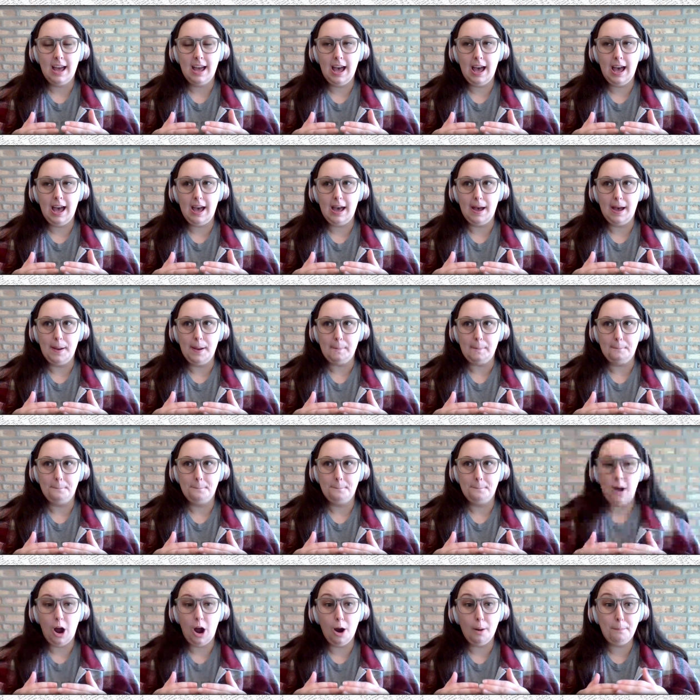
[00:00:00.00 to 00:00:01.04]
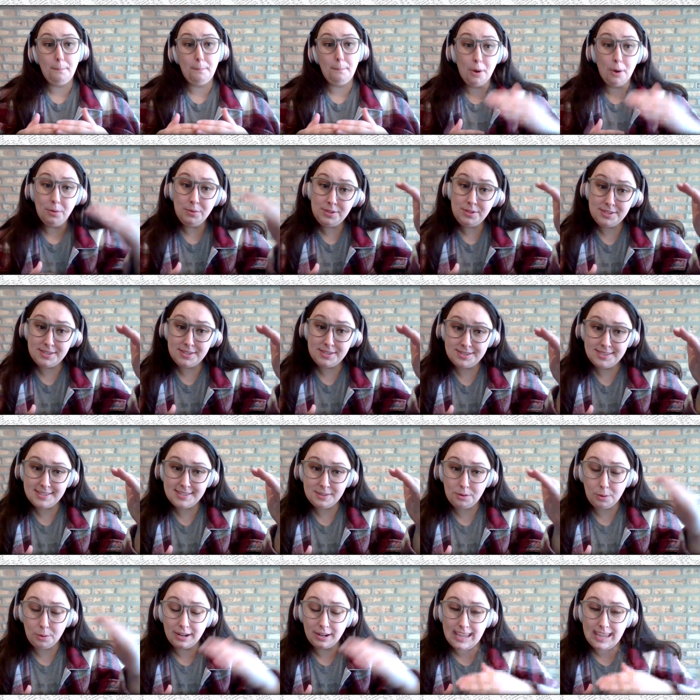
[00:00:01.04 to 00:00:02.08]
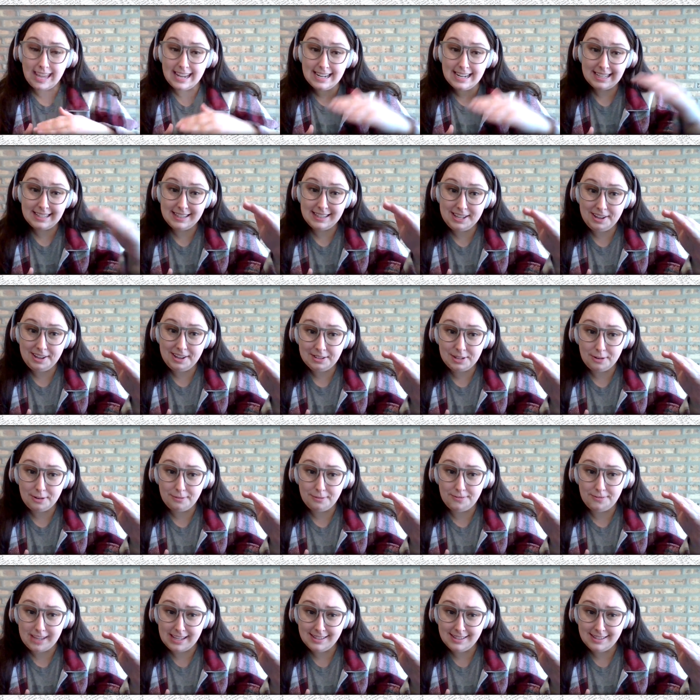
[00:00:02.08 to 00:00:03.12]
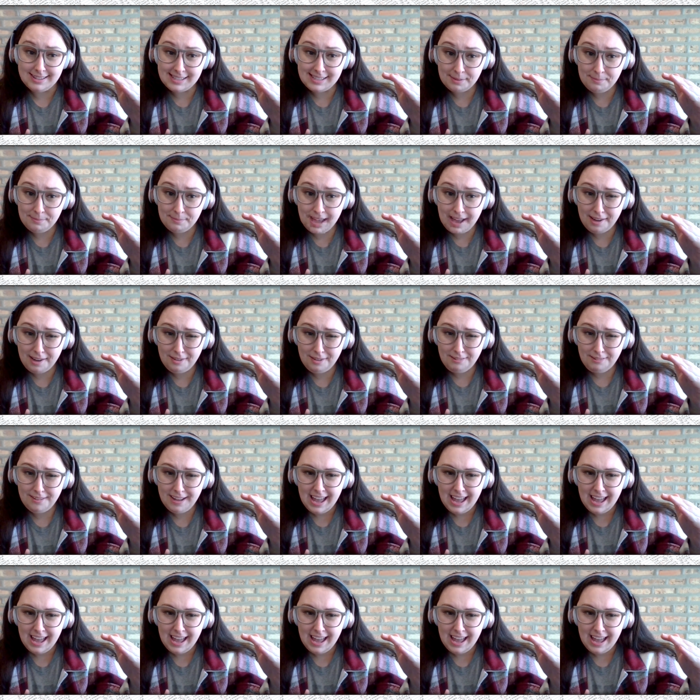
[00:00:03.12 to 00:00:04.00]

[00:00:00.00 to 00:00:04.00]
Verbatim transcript: um, our posts organically on their feed somehow